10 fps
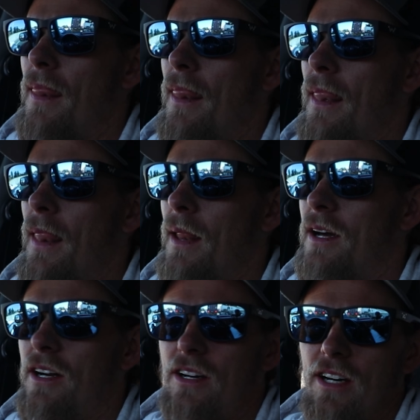Okay.
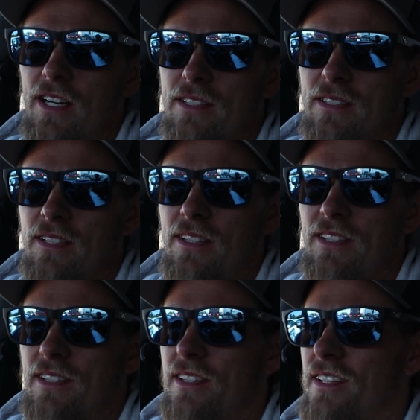Alright.
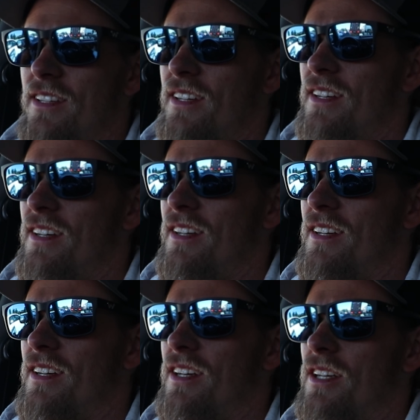
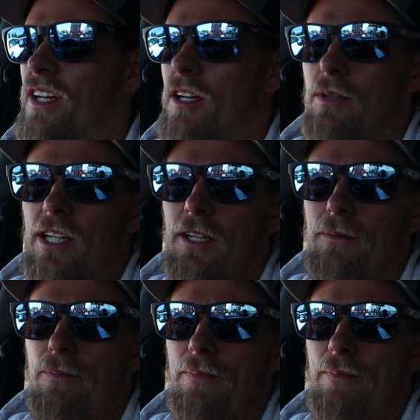Yeah, bye. Okay, bye.